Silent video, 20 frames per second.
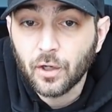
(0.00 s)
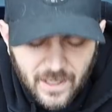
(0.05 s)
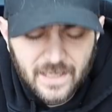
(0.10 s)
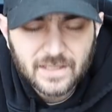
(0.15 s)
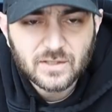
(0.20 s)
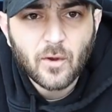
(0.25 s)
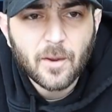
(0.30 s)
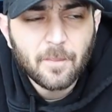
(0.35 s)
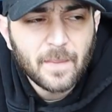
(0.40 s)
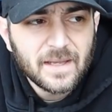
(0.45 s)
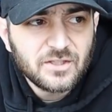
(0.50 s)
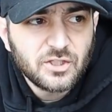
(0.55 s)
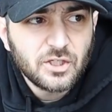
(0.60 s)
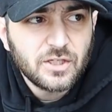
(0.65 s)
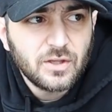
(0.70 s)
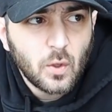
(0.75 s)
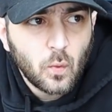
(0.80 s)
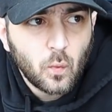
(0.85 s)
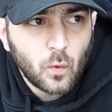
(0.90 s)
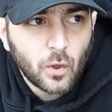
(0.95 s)
Okay, so I
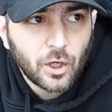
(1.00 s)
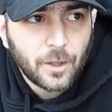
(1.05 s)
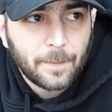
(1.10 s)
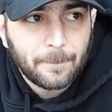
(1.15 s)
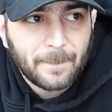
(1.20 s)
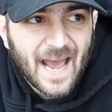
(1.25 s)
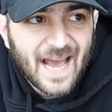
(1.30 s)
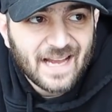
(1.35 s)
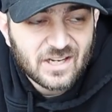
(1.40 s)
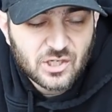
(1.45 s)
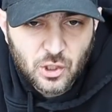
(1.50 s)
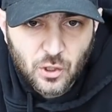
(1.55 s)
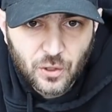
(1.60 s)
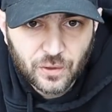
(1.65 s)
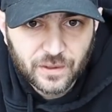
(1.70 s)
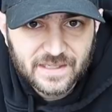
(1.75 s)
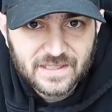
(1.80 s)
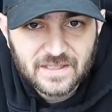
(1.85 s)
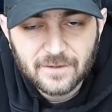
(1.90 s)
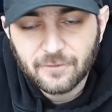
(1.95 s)
mentioned the word patch
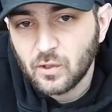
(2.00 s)
harness.